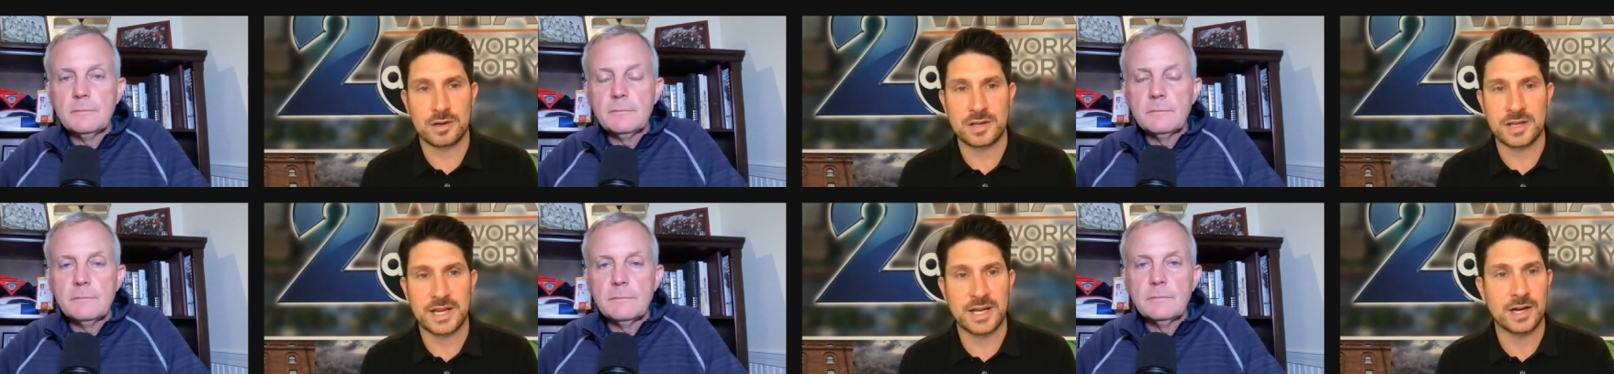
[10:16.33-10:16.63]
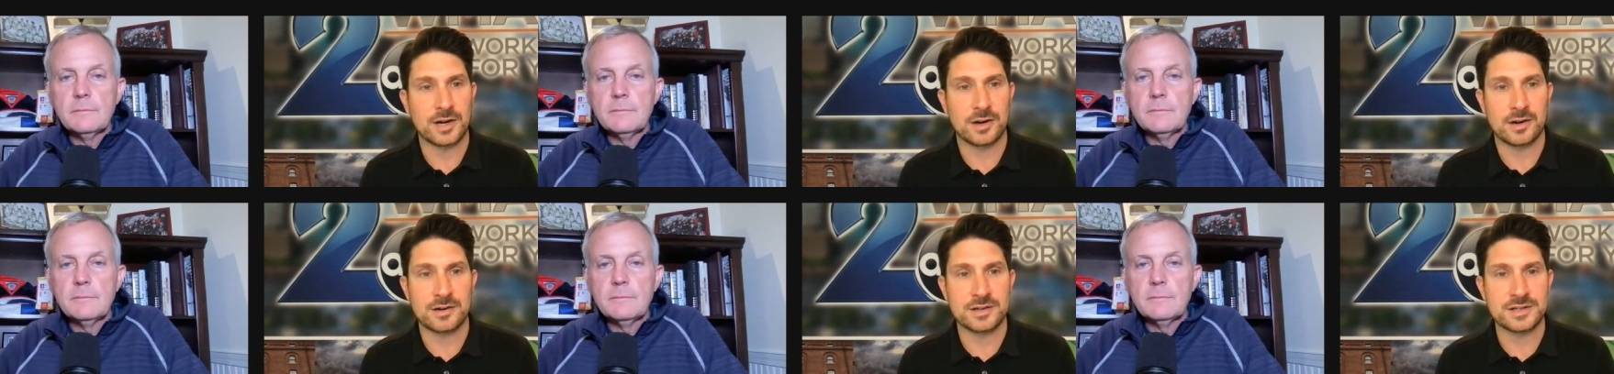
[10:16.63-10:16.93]

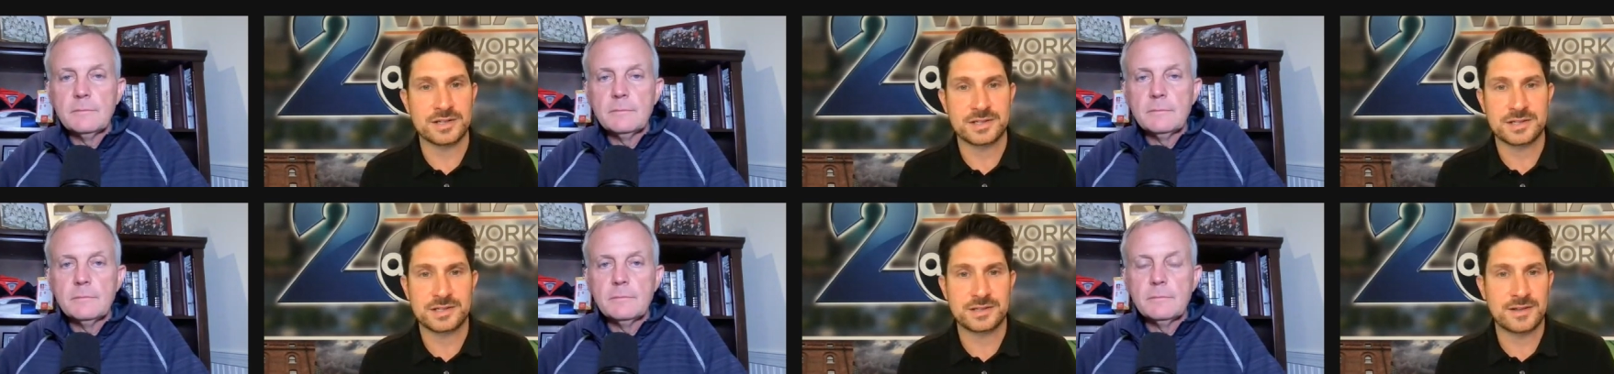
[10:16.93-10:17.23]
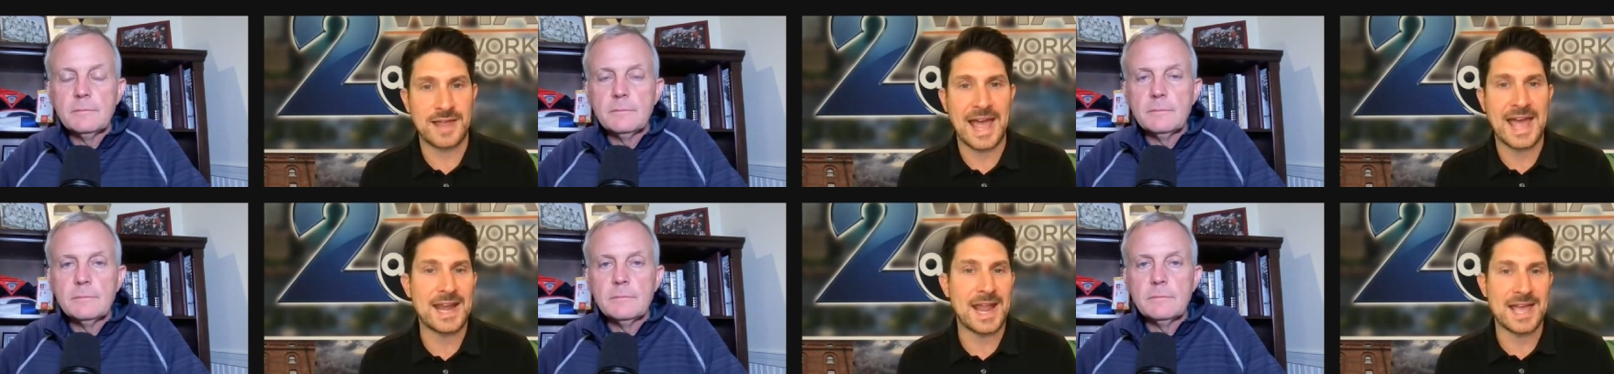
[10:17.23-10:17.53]
Speaker 1: years,
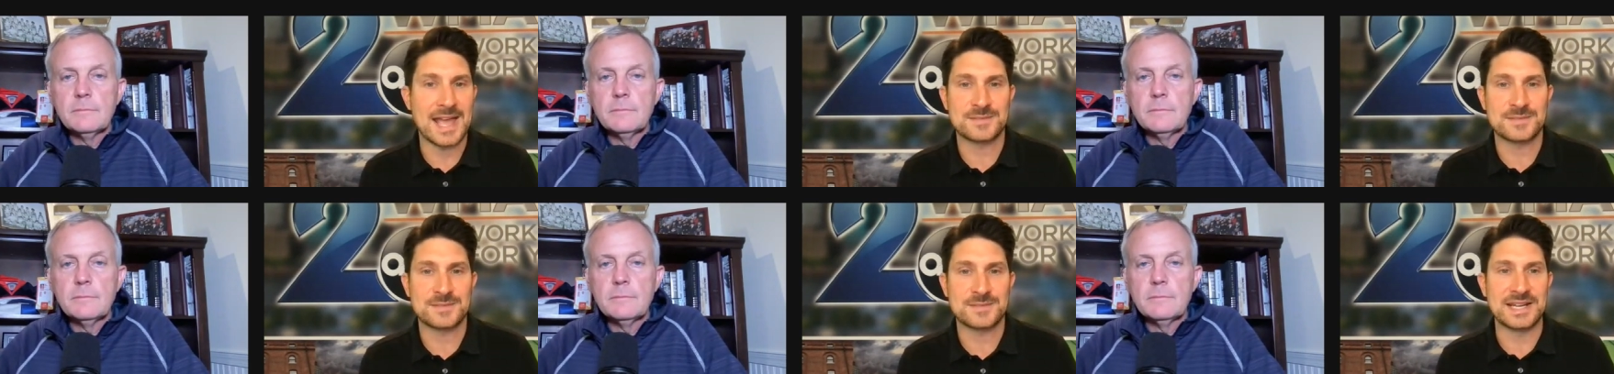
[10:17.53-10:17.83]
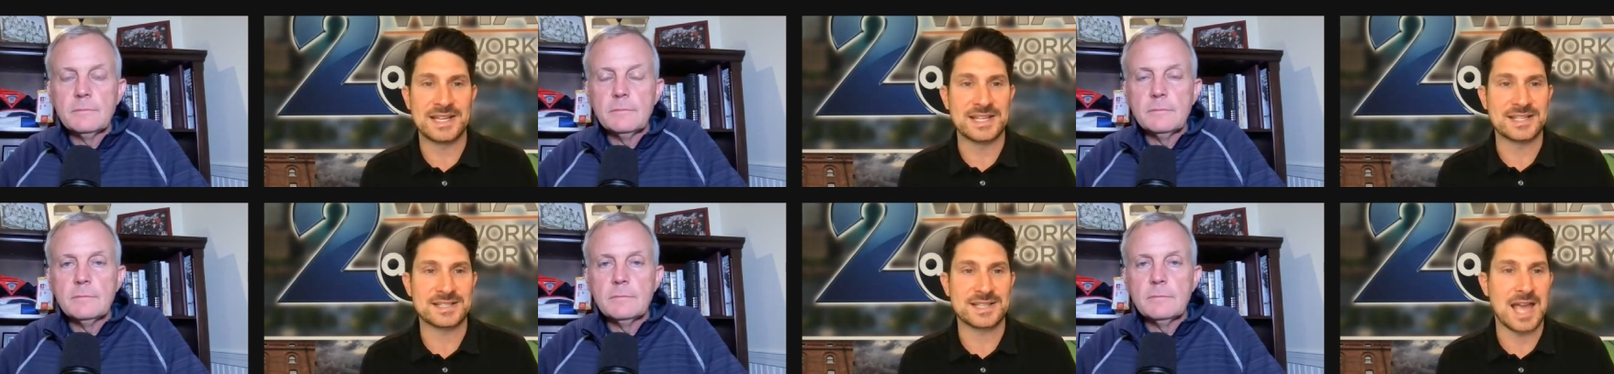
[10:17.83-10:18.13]
that has
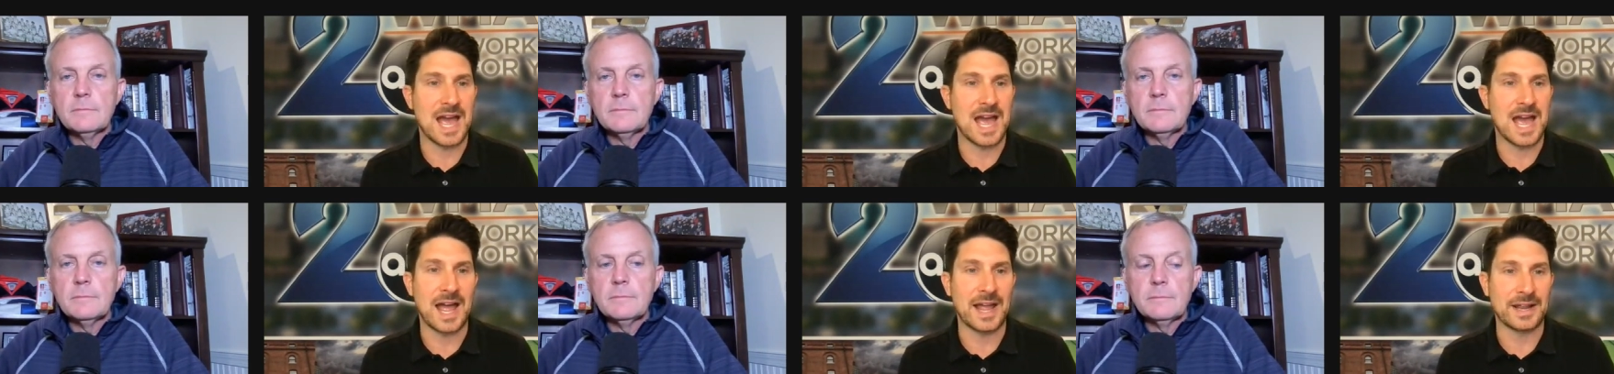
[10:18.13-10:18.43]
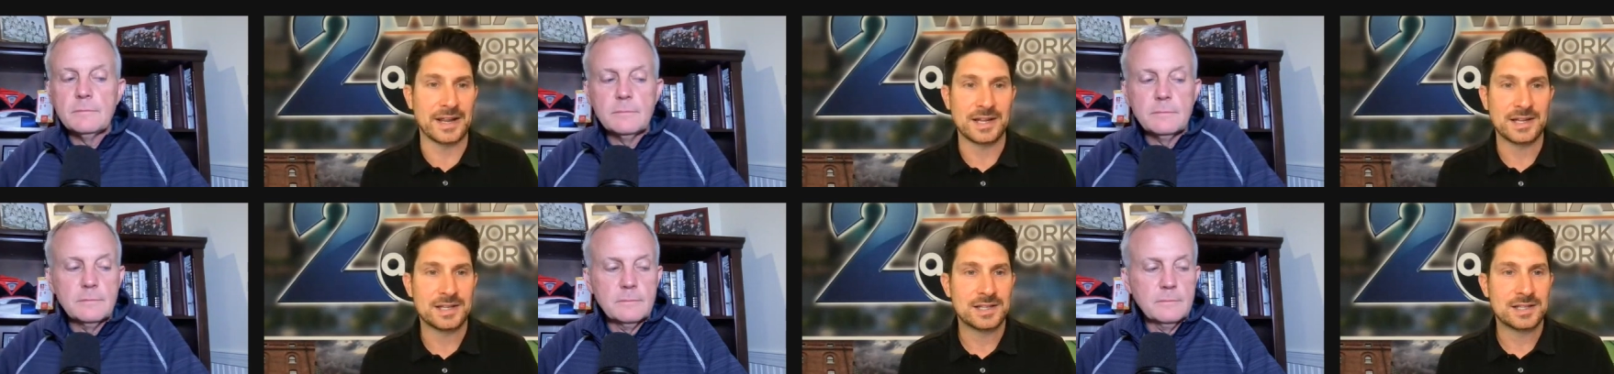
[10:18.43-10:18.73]
been his
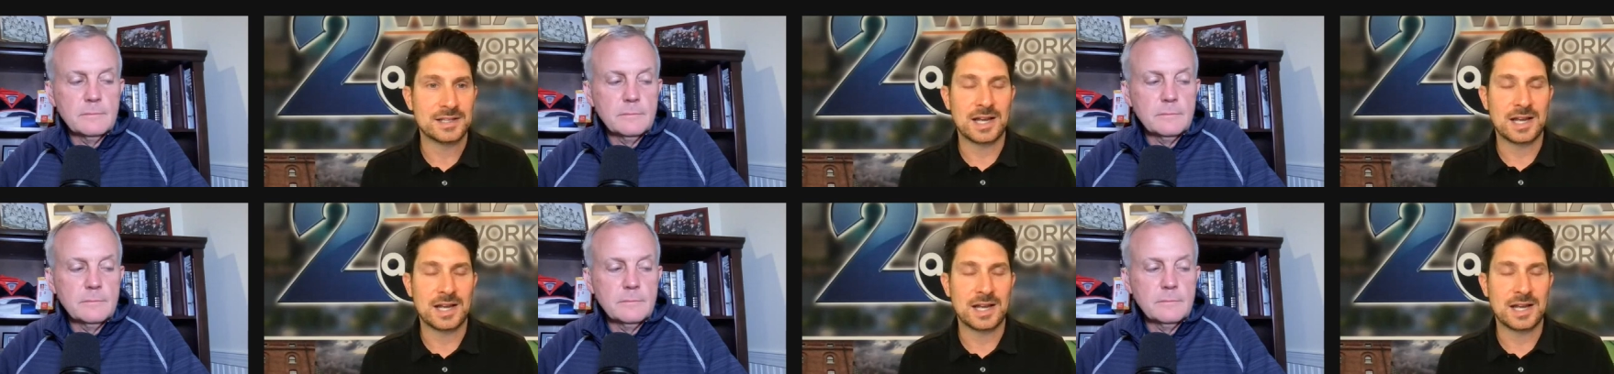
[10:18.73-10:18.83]
guy.